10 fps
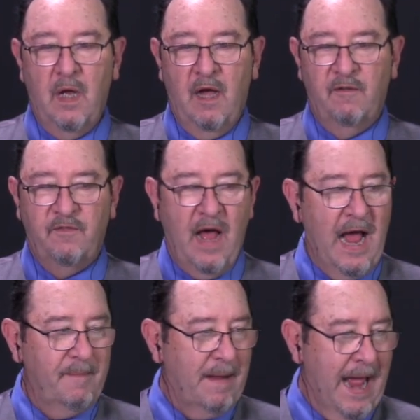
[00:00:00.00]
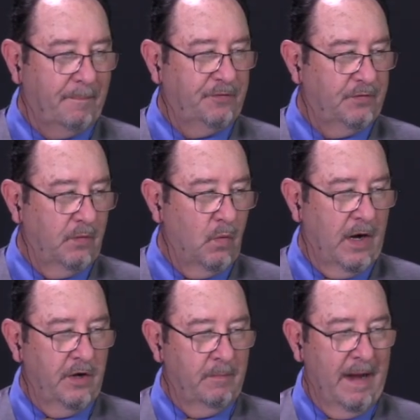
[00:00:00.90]
of IPAPs
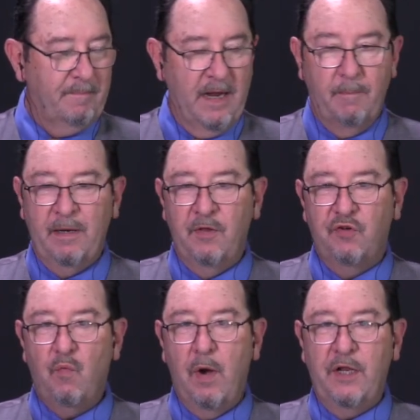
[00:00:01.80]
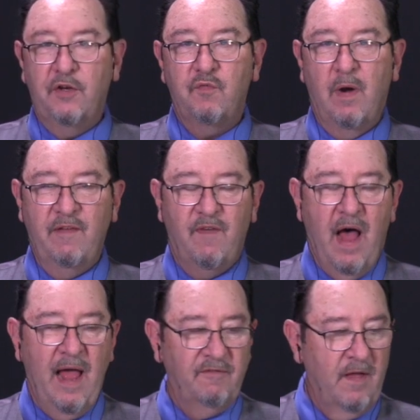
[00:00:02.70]
where you might be up in the 20 to
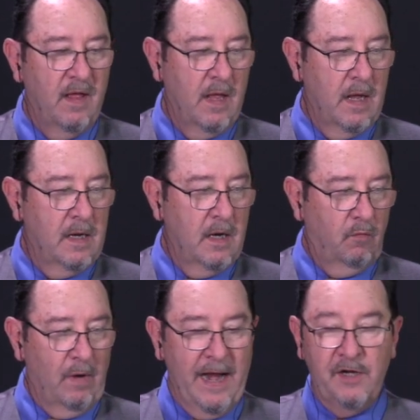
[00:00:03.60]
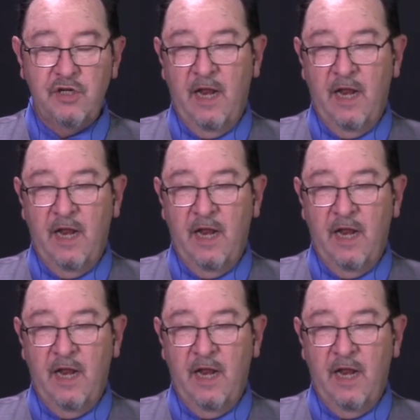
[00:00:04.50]
25 range.